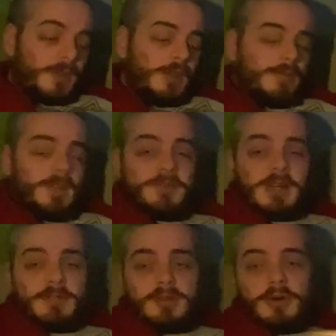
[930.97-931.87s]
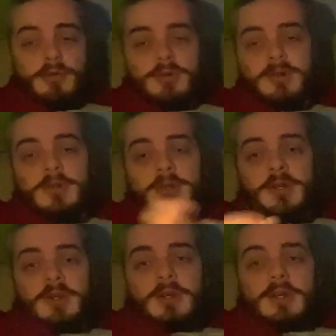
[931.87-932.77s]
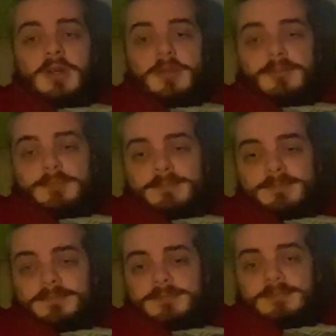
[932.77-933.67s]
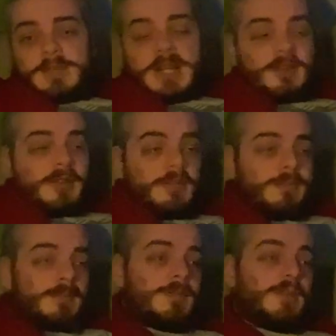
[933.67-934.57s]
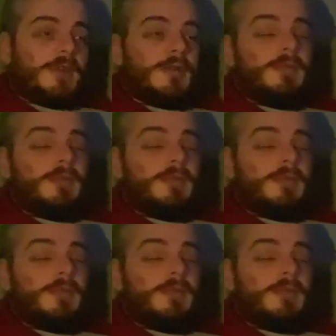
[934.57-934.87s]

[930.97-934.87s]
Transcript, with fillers: I'm sick of having cold um, legs, so